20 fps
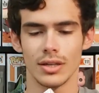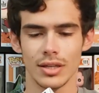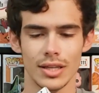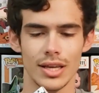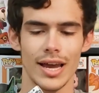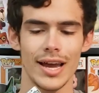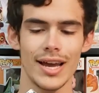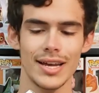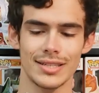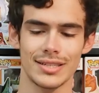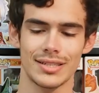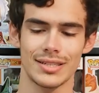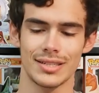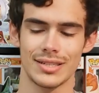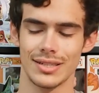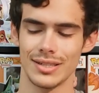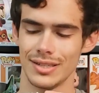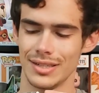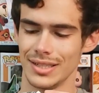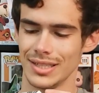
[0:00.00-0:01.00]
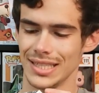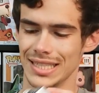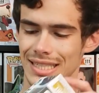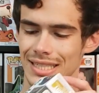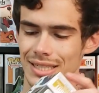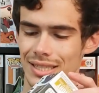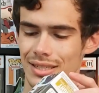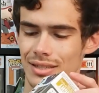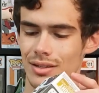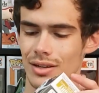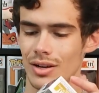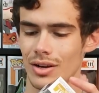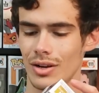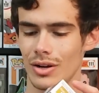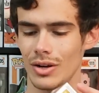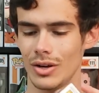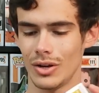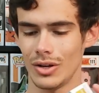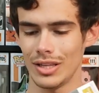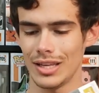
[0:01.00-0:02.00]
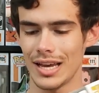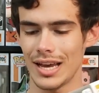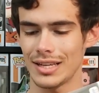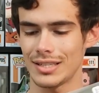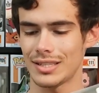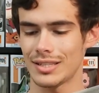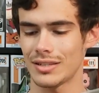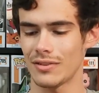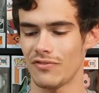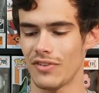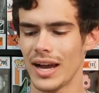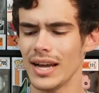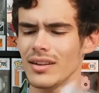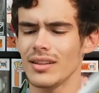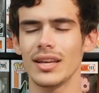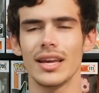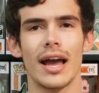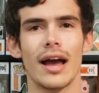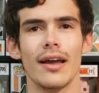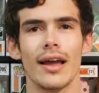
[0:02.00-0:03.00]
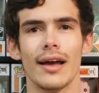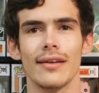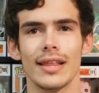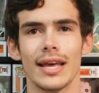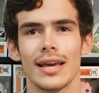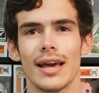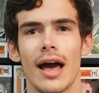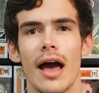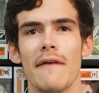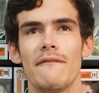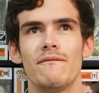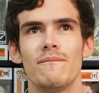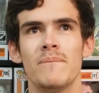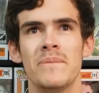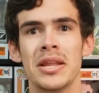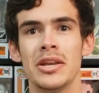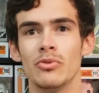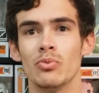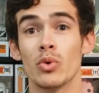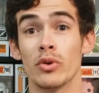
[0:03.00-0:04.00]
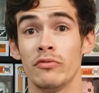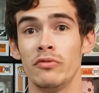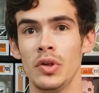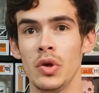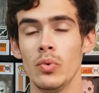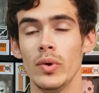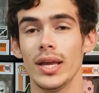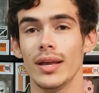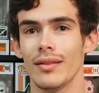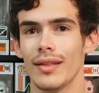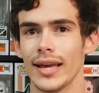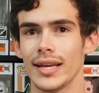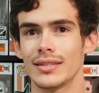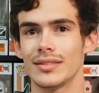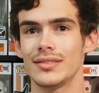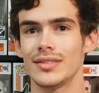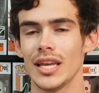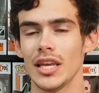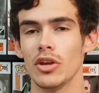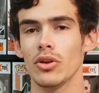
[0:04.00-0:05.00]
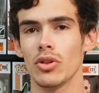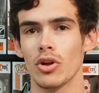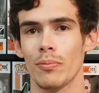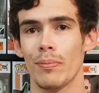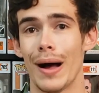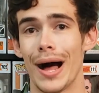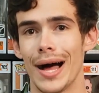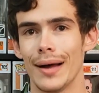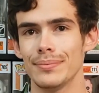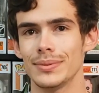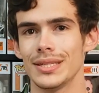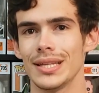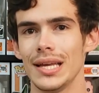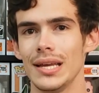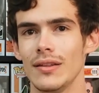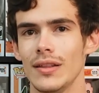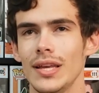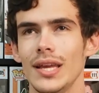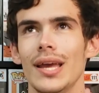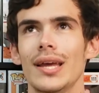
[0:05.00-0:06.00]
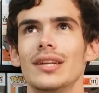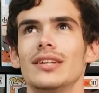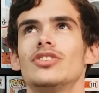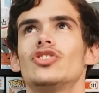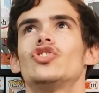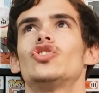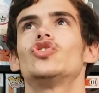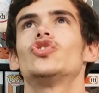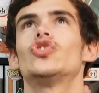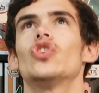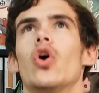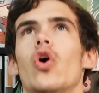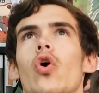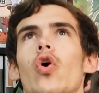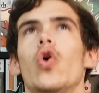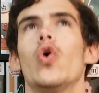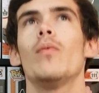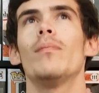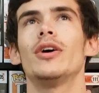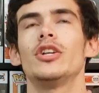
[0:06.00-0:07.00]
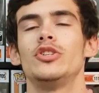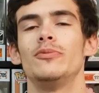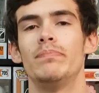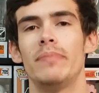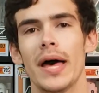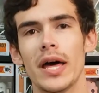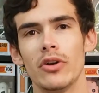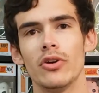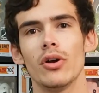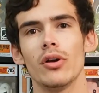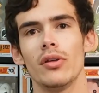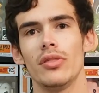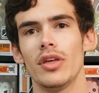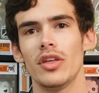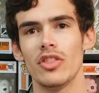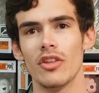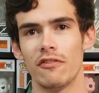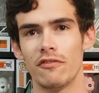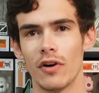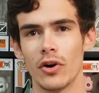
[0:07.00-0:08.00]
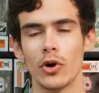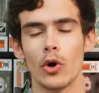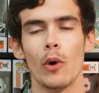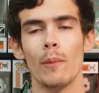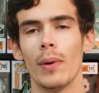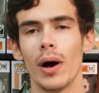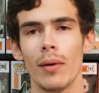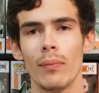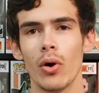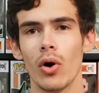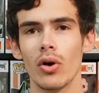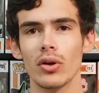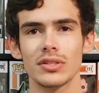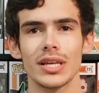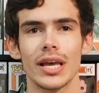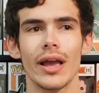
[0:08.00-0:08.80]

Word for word: Yes! Yes, finally. I, like, I've been reviewing, like, singular pops lately, and it's so much better than the Funko Pop hauls.